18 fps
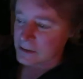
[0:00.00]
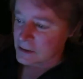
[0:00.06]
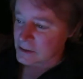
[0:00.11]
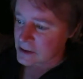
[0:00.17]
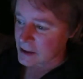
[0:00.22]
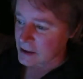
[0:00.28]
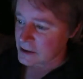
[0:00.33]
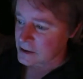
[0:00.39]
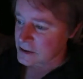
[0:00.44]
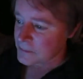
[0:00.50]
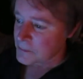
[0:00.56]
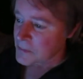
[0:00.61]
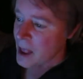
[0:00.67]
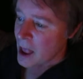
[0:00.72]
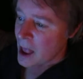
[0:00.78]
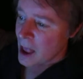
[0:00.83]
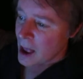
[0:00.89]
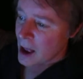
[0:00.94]
It says,
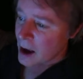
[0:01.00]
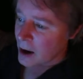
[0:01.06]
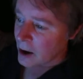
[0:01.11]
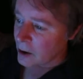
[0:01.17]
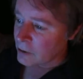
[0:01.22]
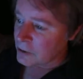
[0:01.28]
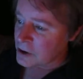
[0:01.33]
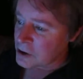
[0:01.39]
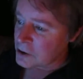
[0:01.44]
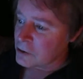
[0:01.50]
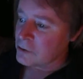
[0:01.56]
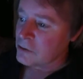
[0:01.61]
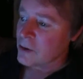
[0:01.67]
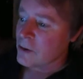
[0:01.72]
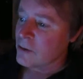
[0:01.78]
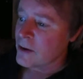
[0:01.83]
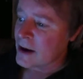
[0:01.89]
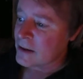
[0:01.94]
"O oh, you
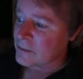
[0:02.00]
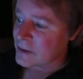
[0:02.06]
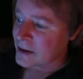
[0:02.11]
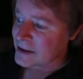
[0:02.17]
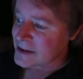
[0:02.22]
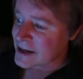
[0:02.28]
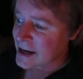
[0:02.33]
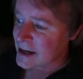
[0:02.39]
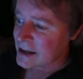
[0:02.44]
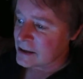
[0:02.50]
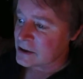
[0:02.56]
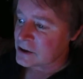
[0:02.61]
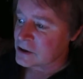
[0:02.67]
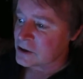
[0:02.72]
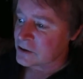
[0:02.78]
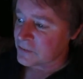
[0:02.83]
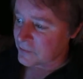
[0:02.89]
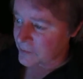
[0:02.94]
who have attained
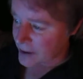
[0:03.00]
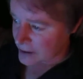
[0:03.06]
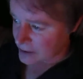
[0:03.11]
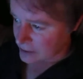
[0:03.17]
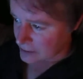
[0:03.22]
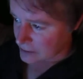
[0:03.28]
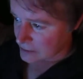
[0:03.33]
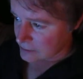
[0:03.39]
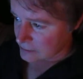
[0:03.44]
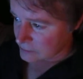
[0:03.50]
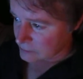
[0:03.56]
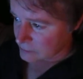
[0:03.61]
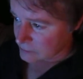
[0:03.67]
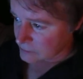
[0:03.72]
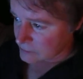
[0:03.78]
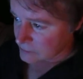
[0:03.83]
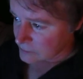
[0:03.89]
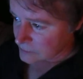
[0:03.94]
to faith,
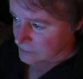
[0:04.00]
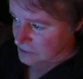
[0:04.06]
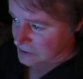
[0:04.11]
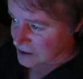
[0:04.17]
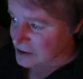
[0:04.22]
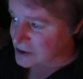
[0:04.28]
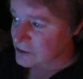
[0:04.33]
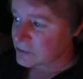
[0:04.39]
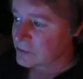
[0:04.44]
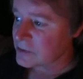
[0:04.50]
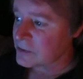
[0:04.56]
just